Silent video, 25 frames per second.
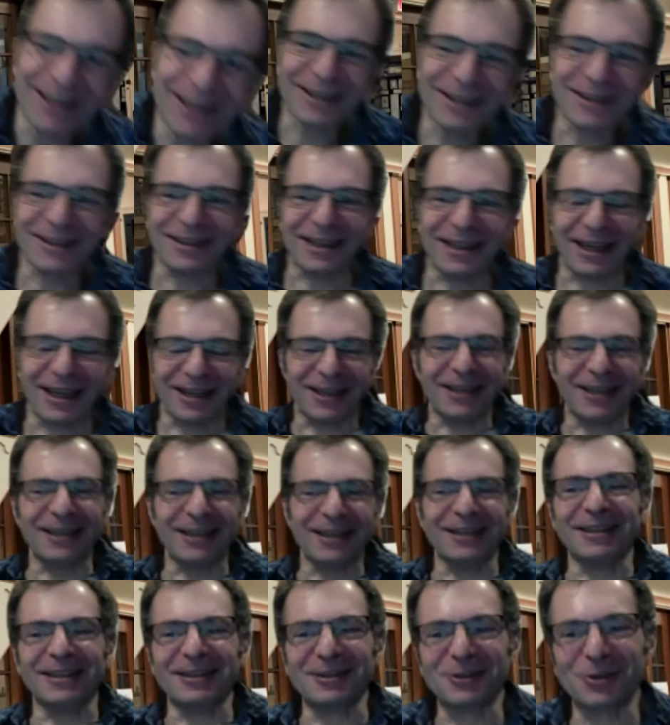they
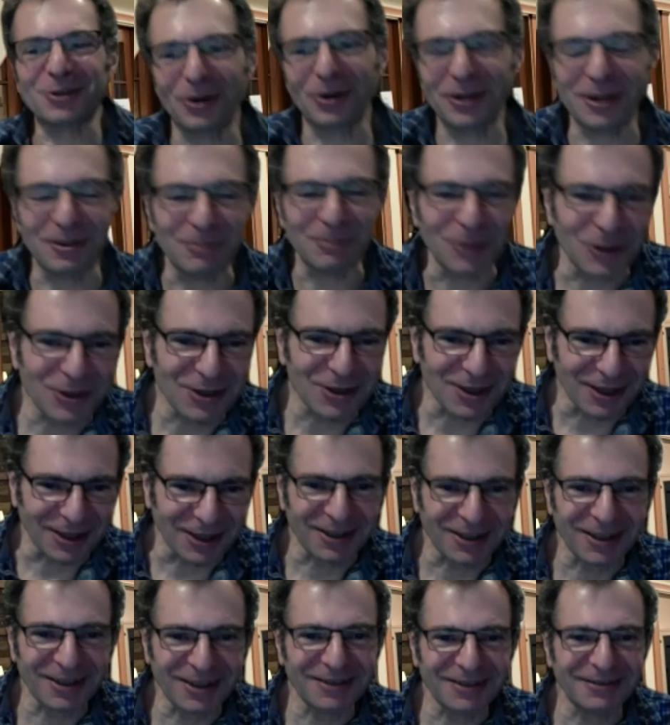can enjoy the
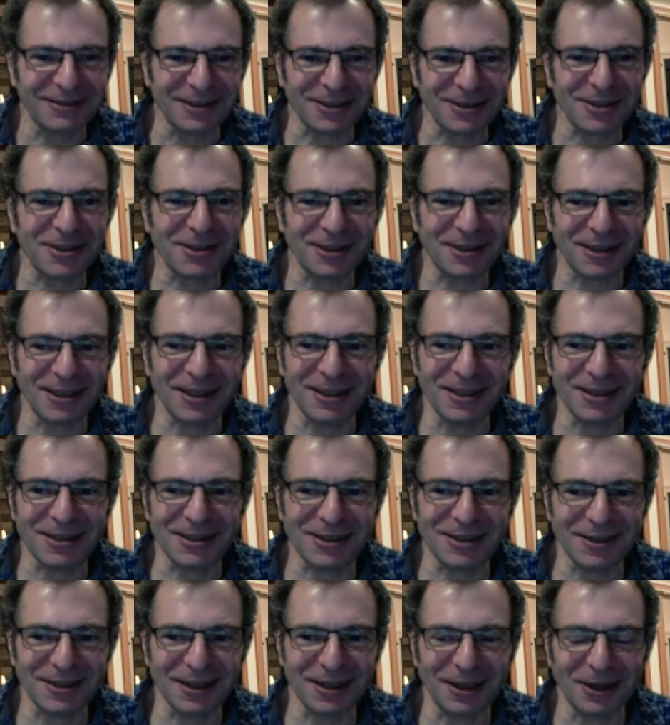music, which
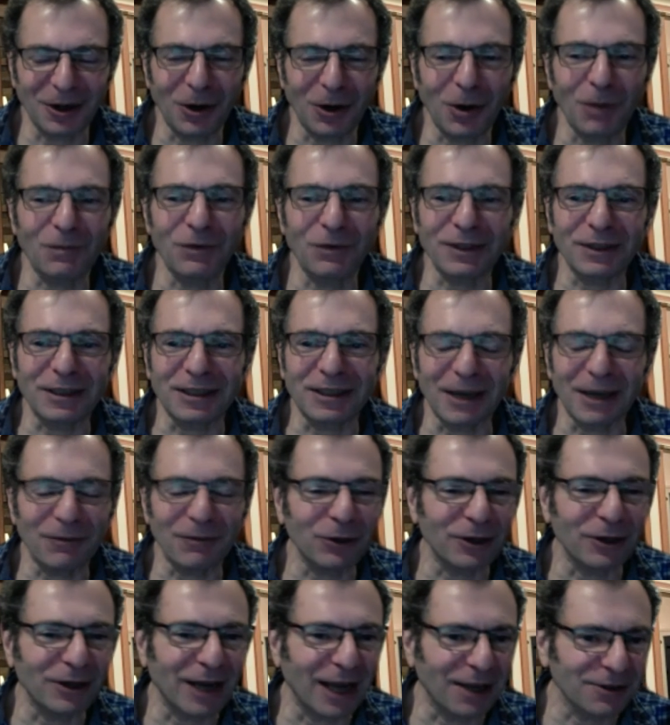is hopefully
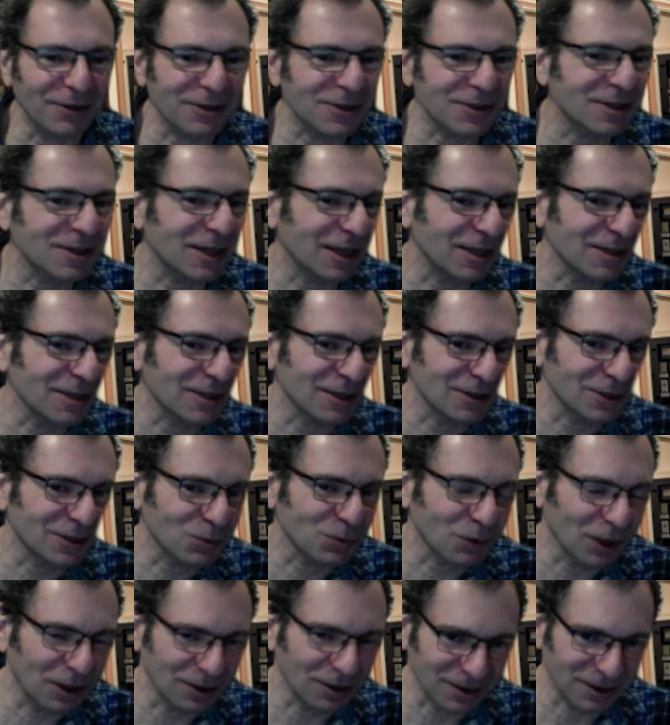never outstays its
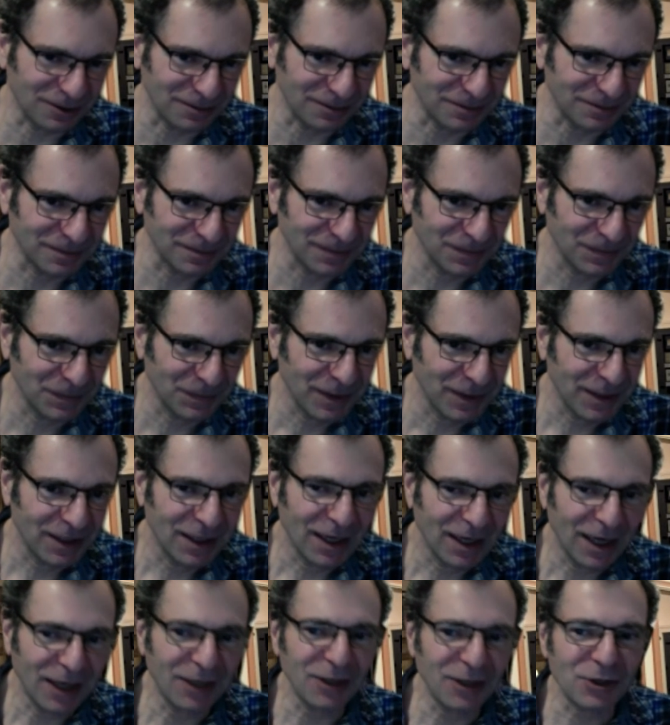welcome,
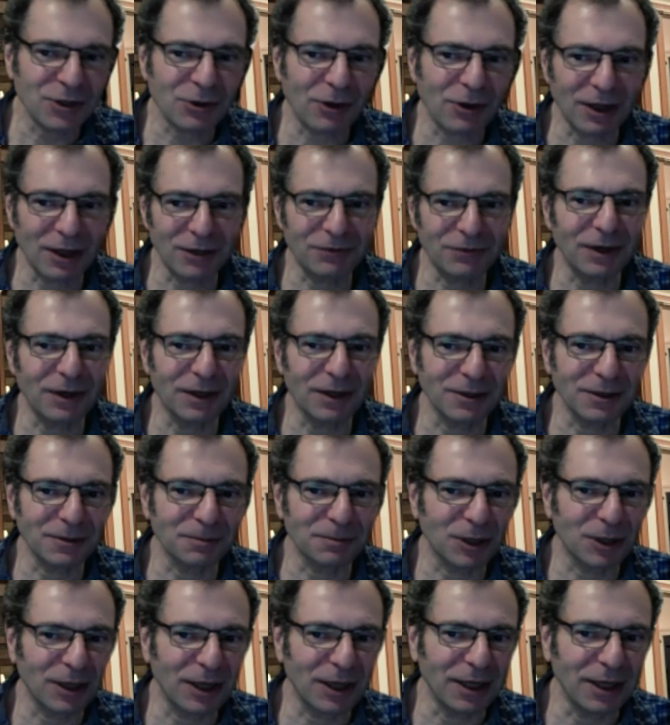and is gratifying to
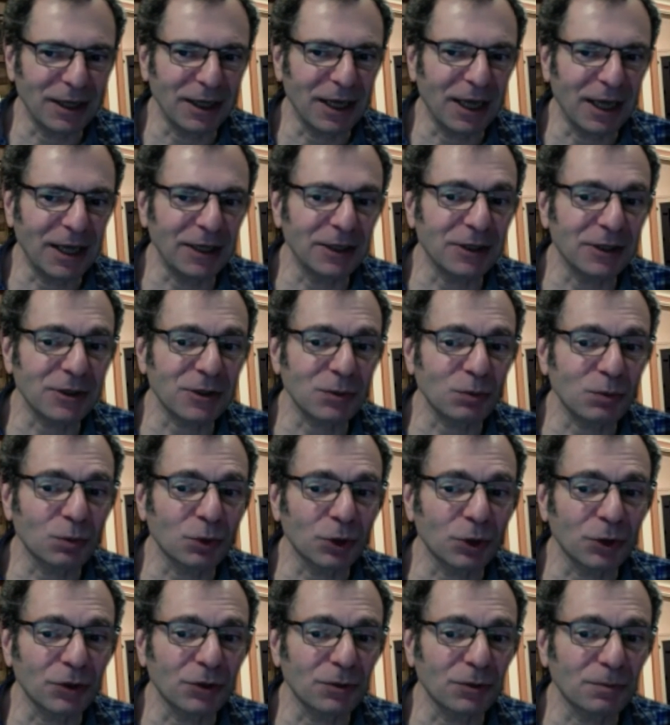play, and is
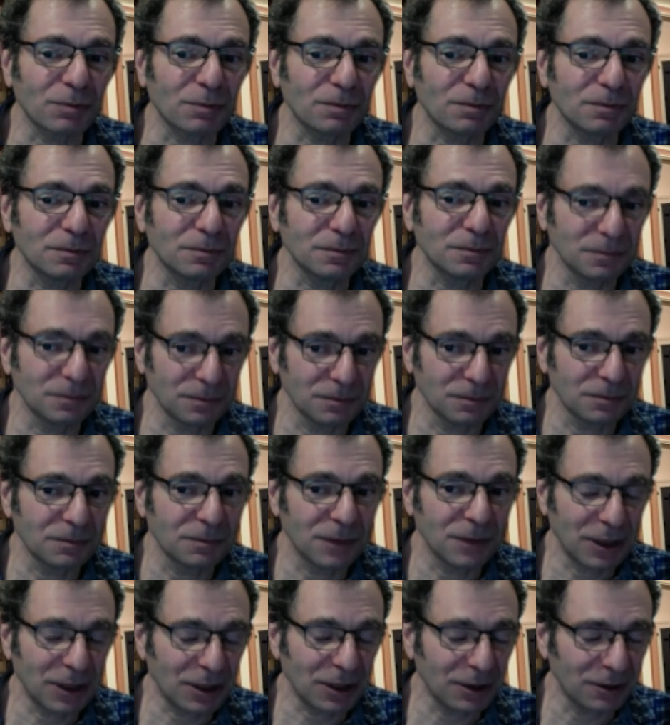worth
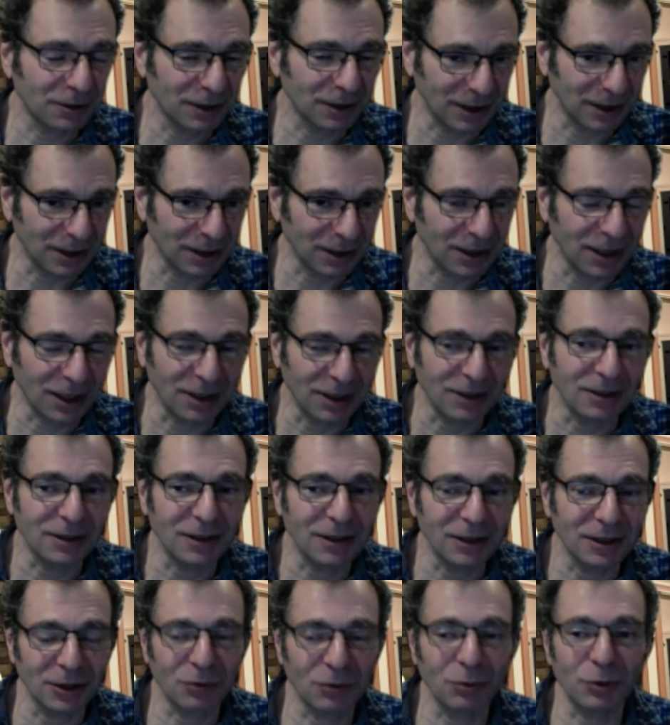hearing again.
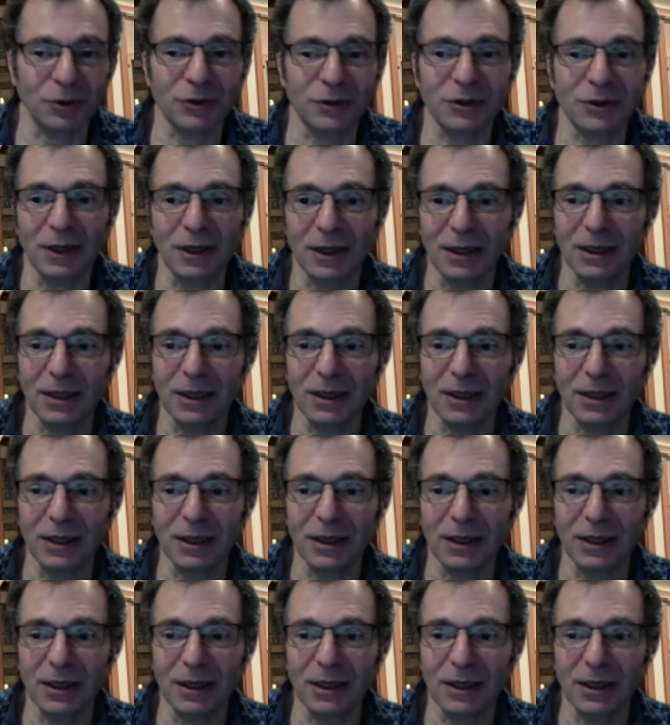In other words,